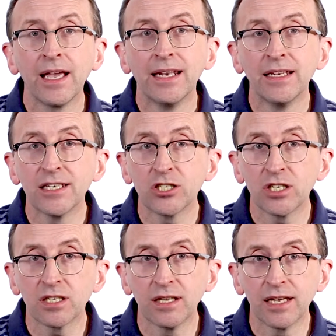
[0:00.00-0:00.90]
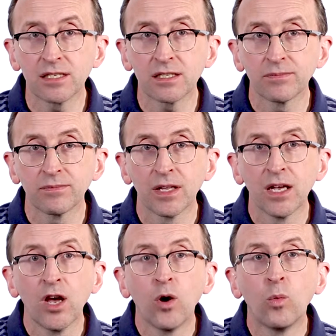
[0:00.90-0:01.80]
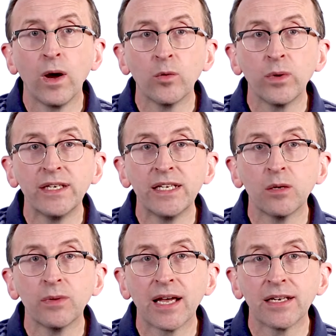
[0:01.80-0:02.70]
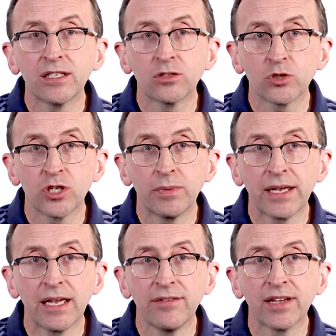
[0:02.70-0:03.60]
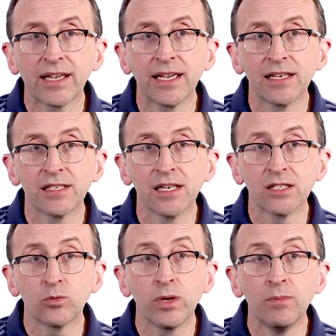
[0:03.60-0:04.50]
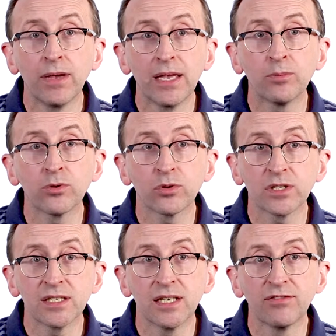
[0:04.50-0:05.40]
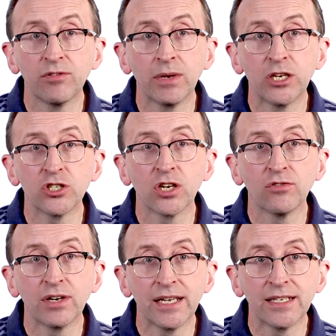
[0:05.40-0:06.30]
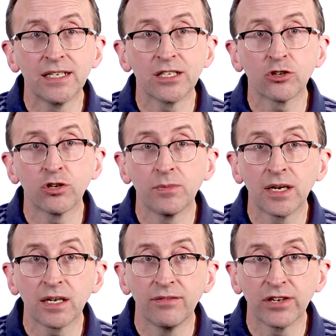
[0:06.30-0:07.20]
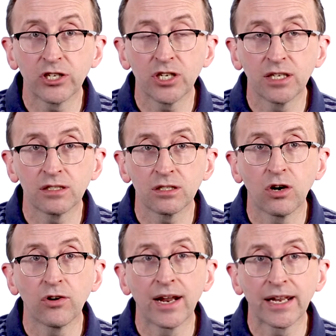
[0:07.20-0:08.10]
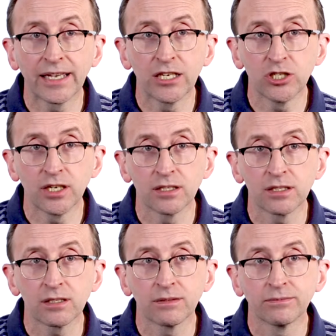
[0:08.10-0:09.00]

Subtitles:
In addition to this, when we deal with antisocial behaviour cases, we may process information relating to criminal convictions or allegations.